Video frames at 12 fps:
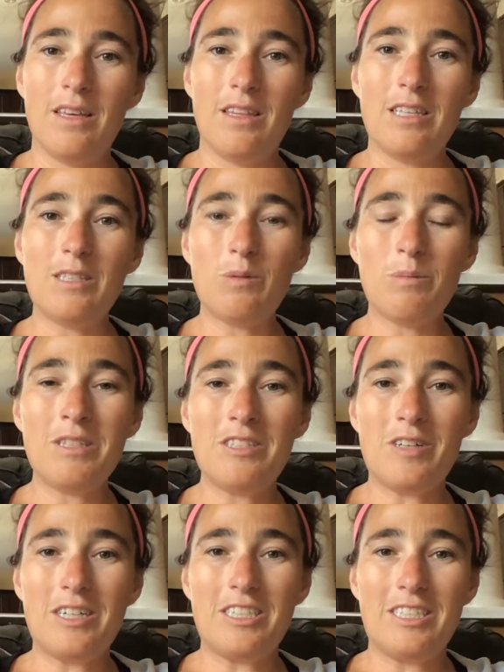The swim
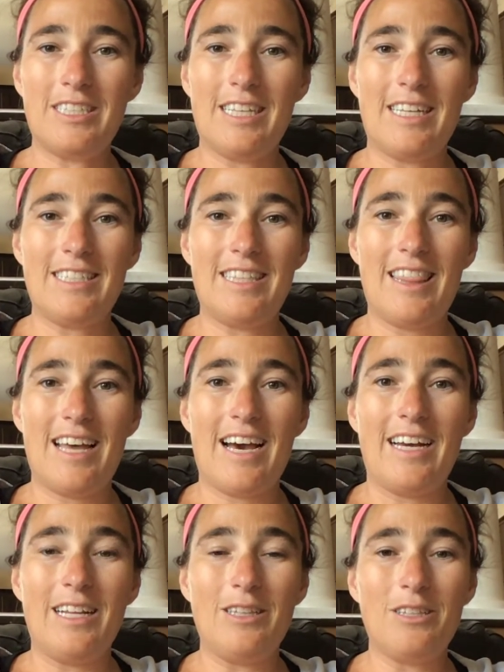instructor says that